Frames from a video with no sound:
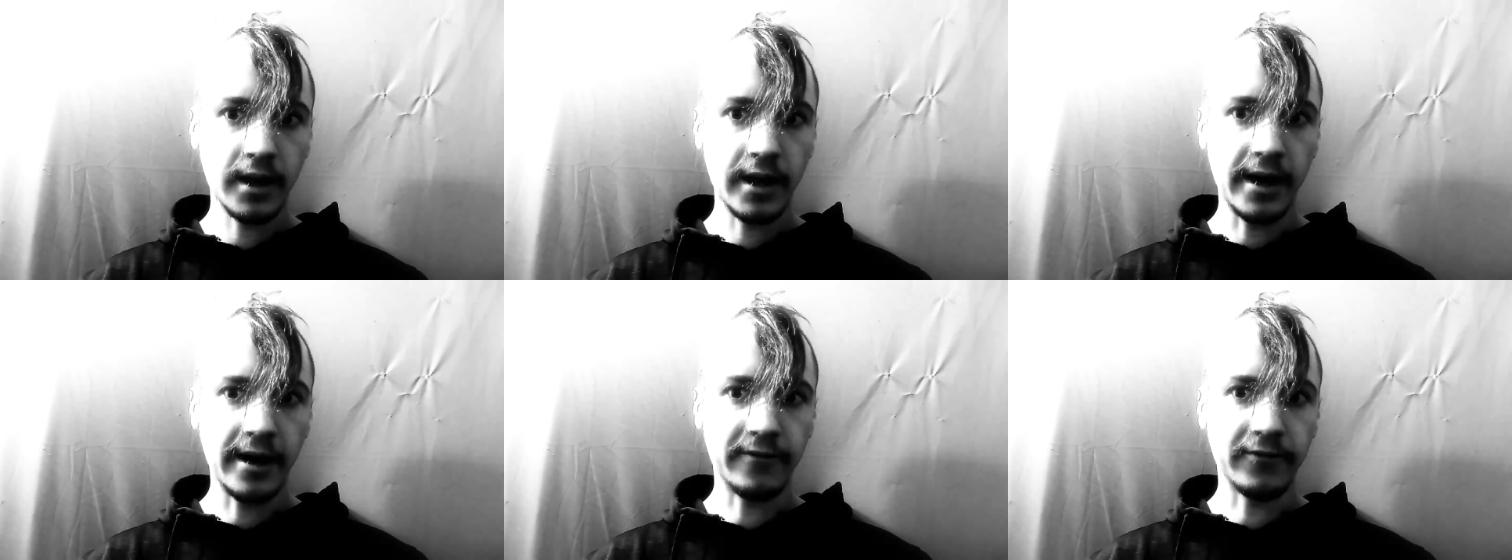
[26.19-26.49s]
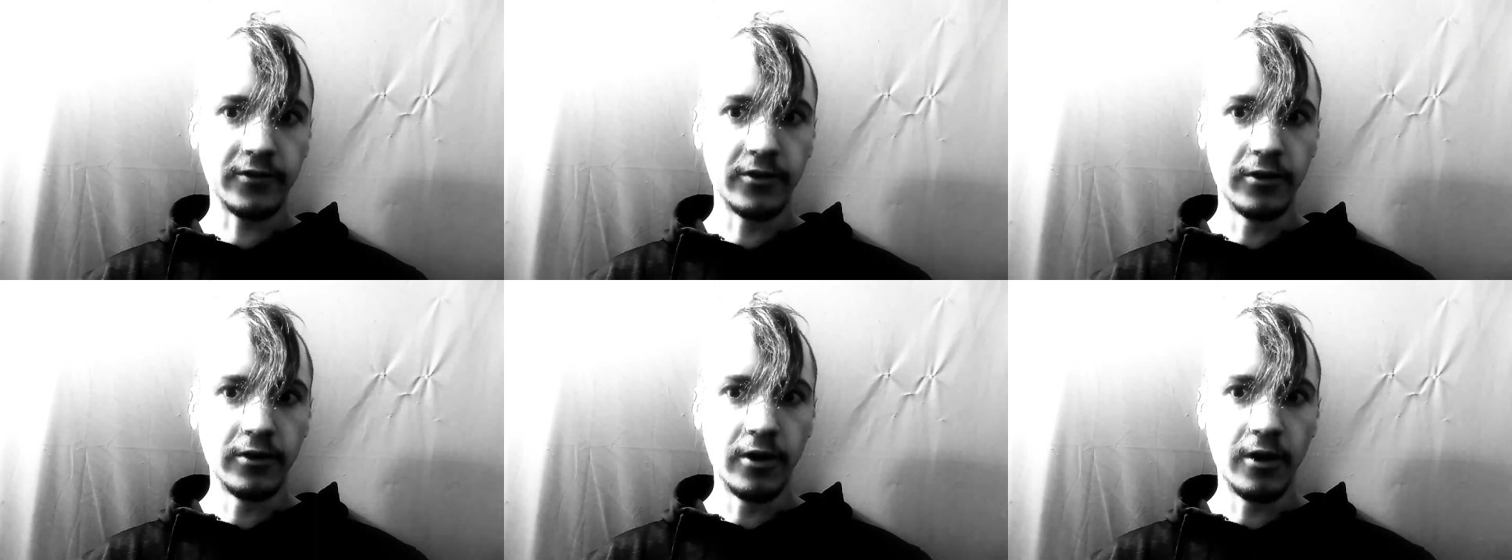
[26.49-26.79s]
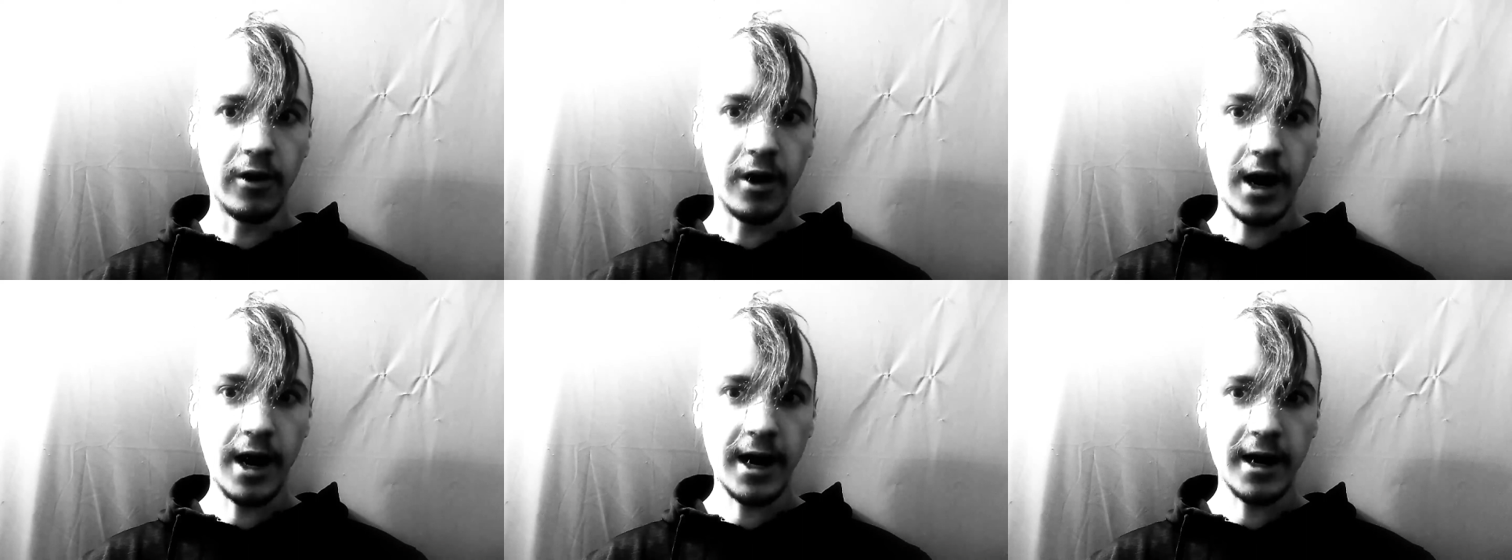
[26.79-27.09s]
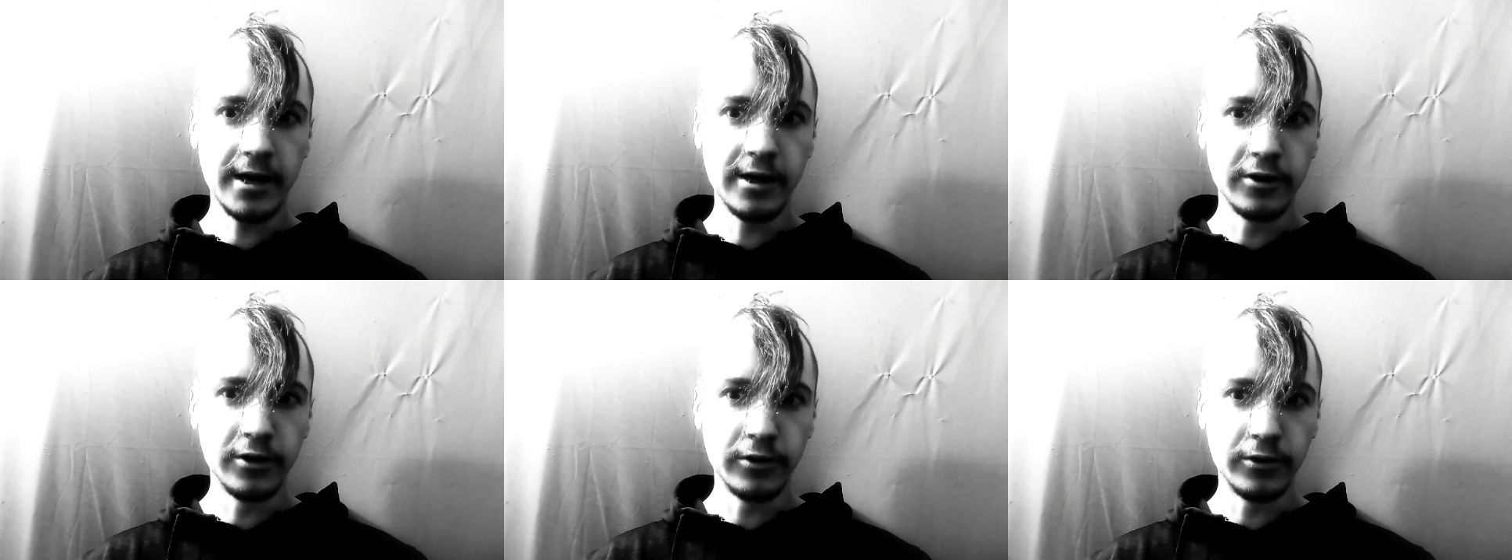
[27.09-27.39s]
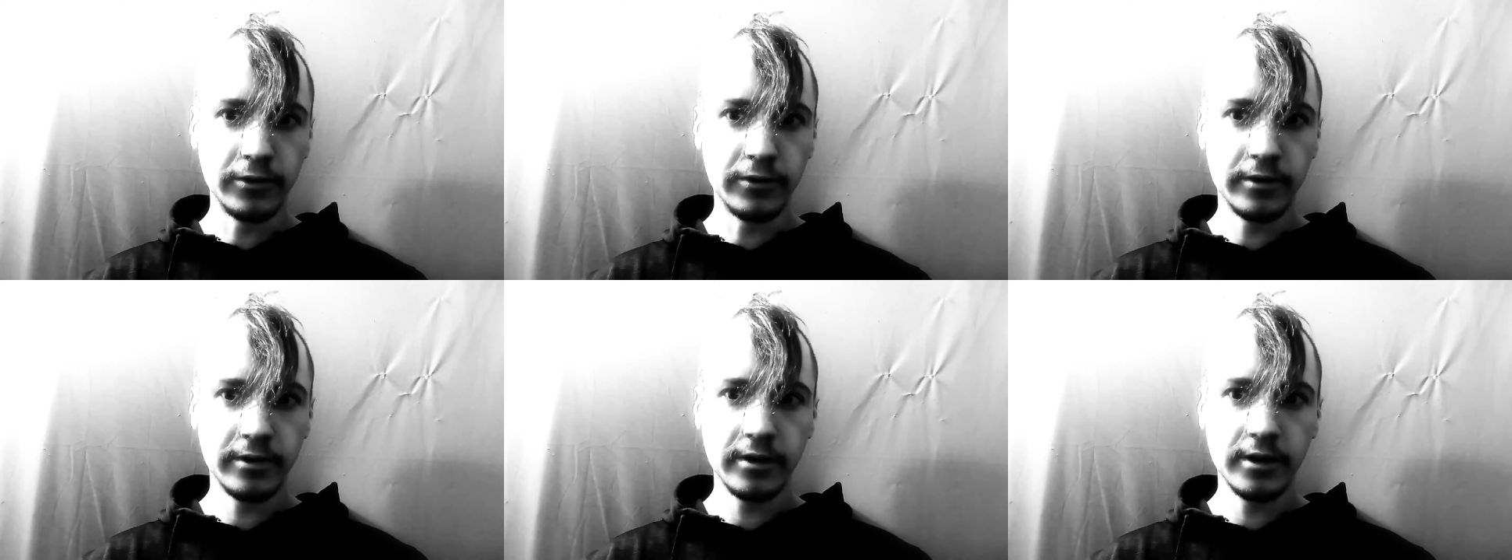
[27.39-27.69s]
After
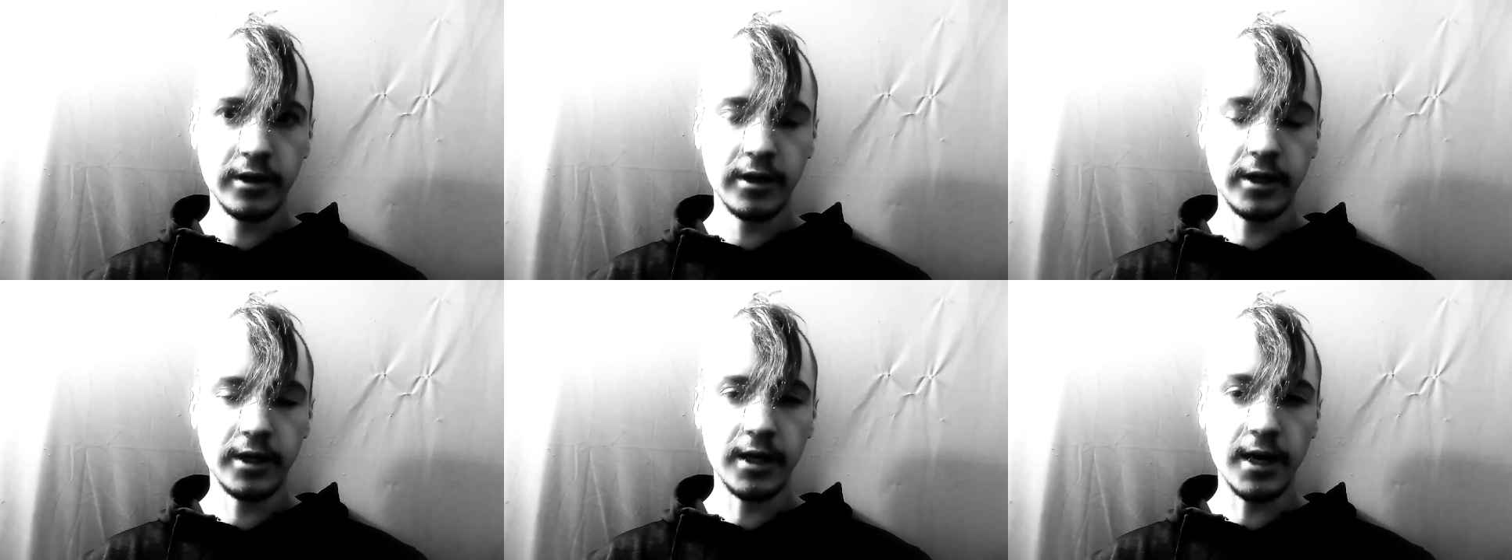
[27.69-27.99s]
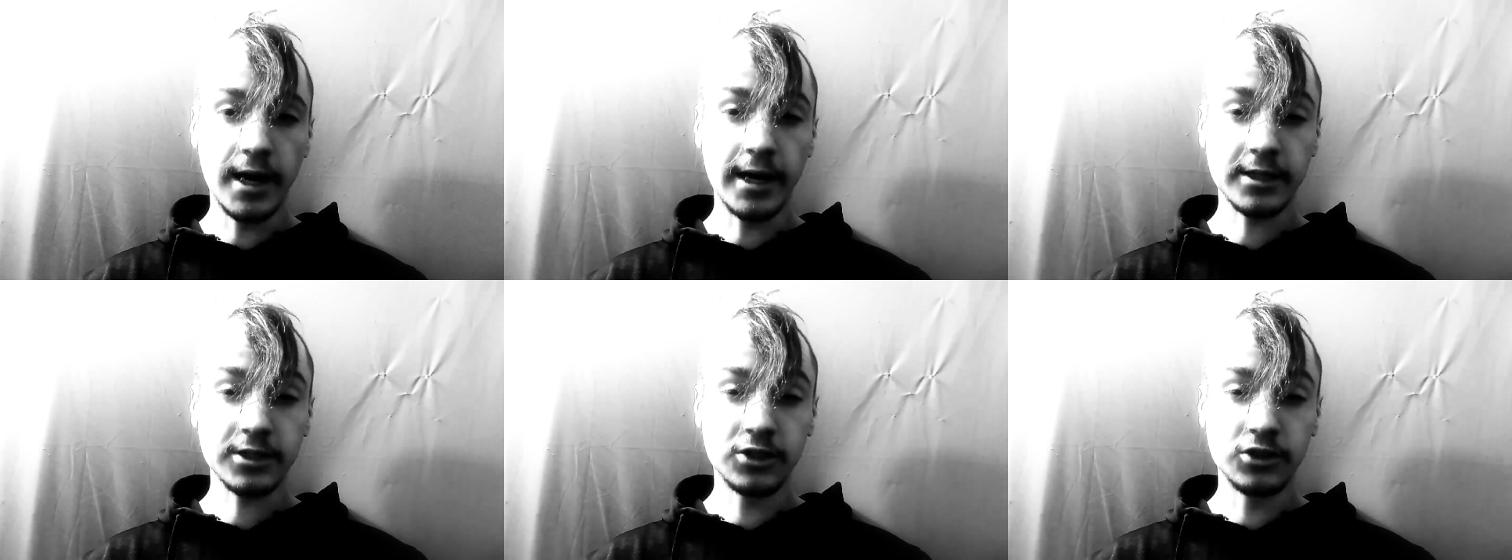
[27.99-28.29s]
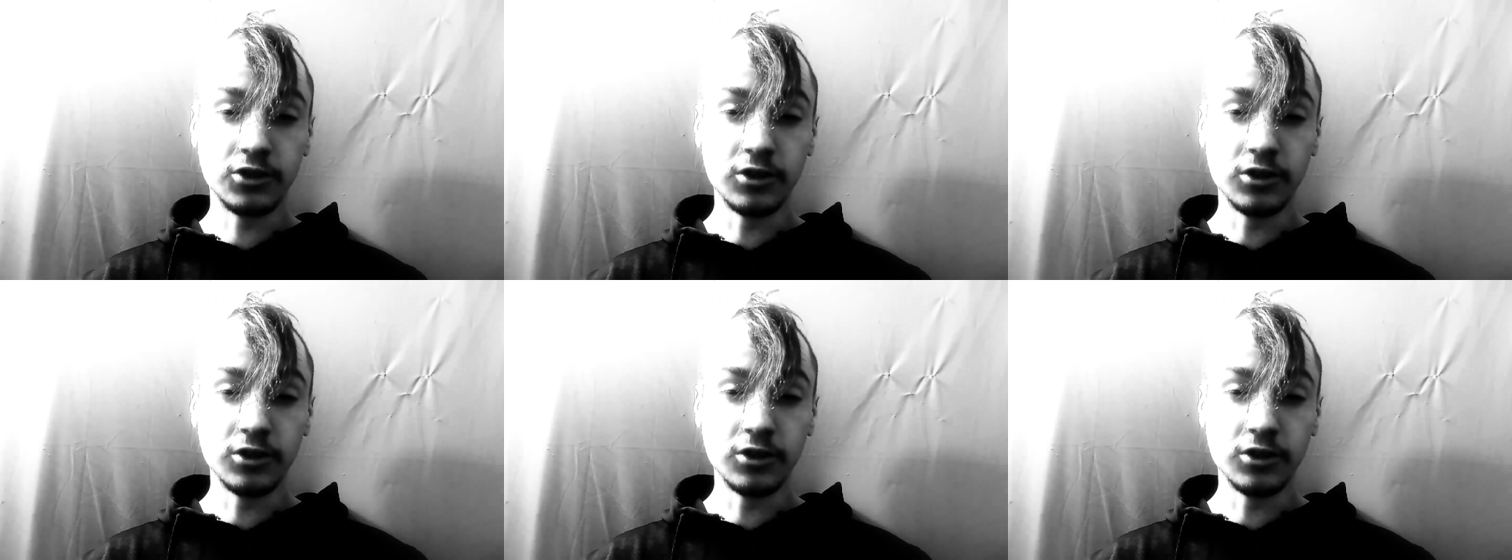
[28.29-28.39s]
Ohio knocks